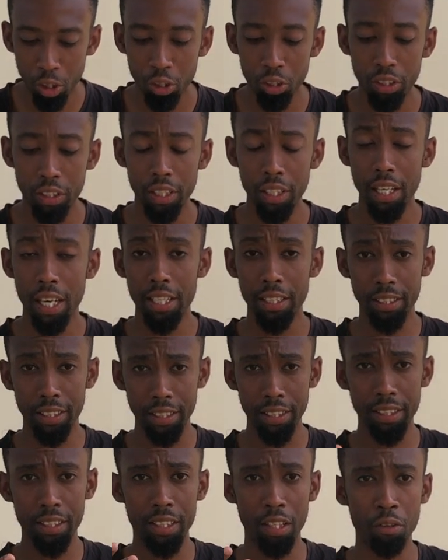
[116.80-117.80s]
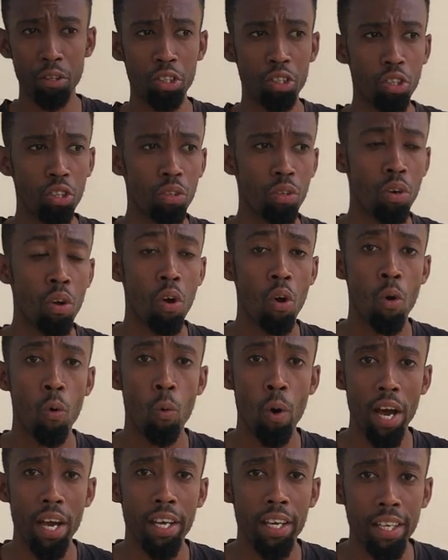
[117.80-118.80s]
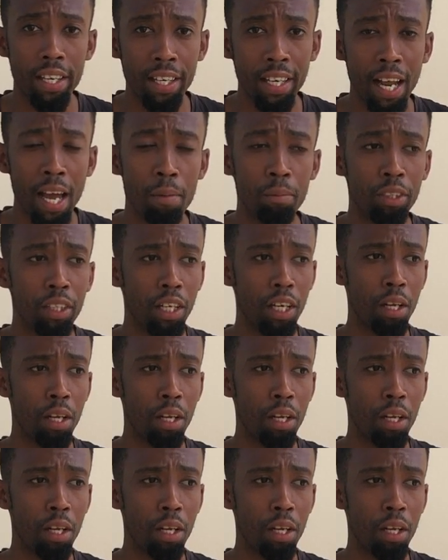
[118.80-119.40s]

So you see, guys, this is the reason why he climbed